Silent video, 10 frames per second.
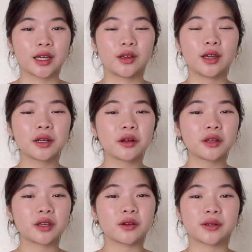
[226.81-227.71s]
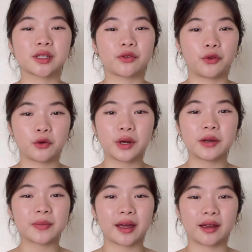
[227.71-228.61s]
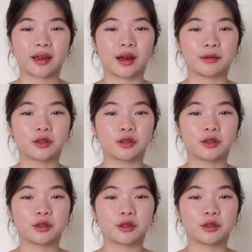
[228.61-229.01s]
You cannot use a foreign bank account